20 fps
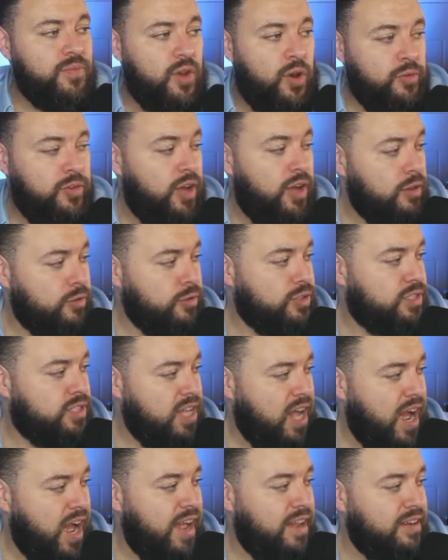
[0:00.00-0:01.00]
On the other
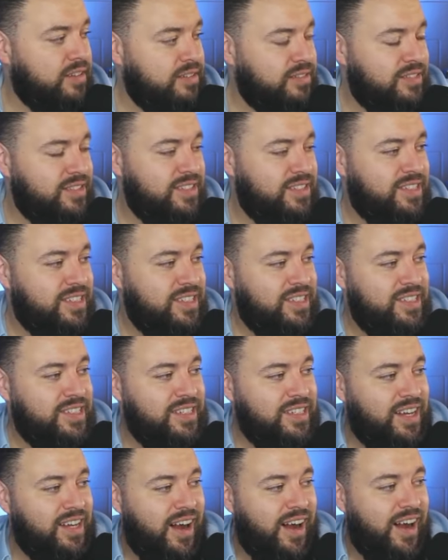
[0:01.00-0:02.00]
side,
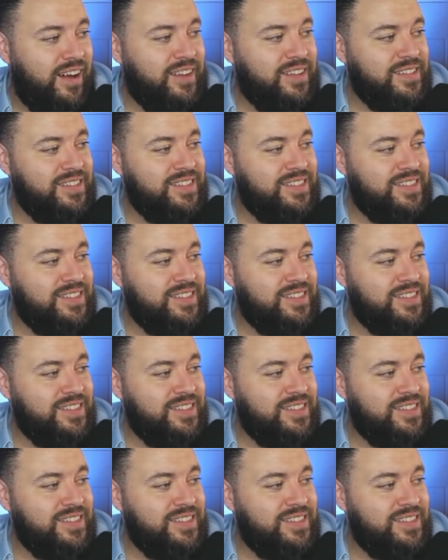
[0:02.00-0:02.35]
uh